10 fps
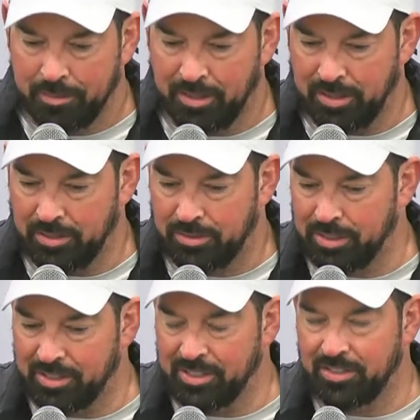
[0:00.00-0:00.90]

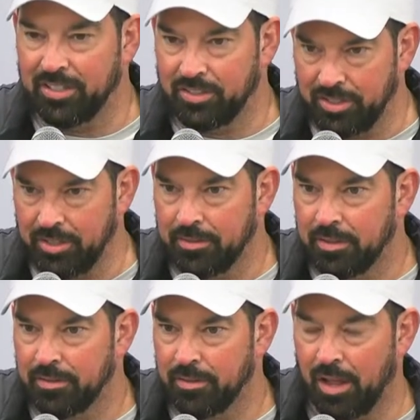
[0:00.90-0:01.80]
it's easy to see
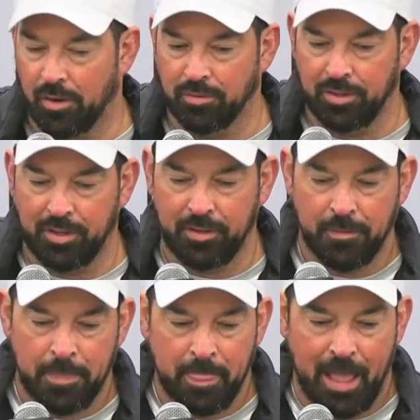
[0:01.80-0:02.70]
not only
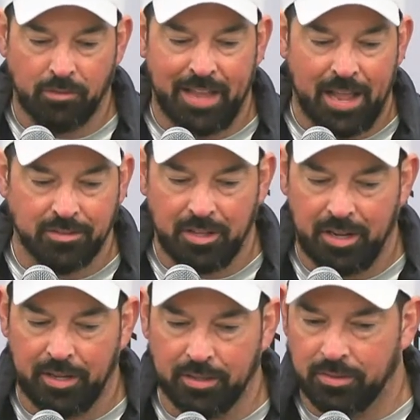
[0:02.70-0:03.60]
how talented
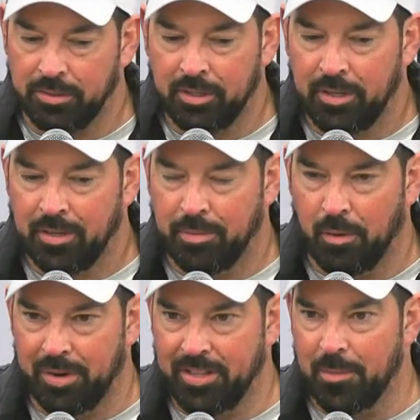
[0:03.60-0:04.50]
he is, but
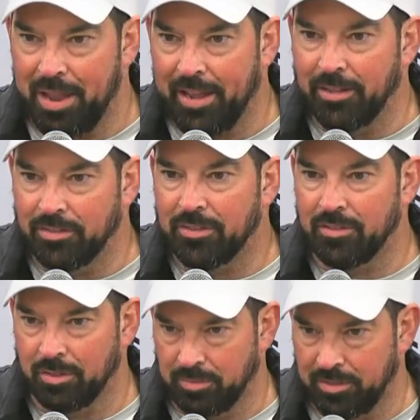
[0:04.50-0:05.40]
what he demands in
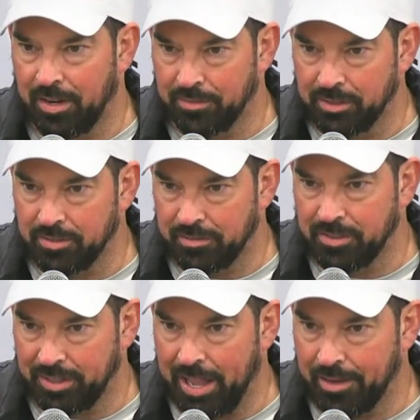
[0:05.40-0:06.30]
terms of toughness and
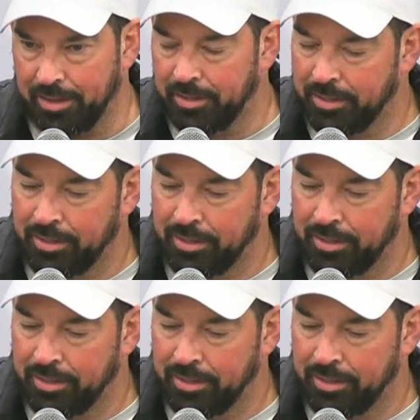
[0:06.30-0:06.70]
physicality.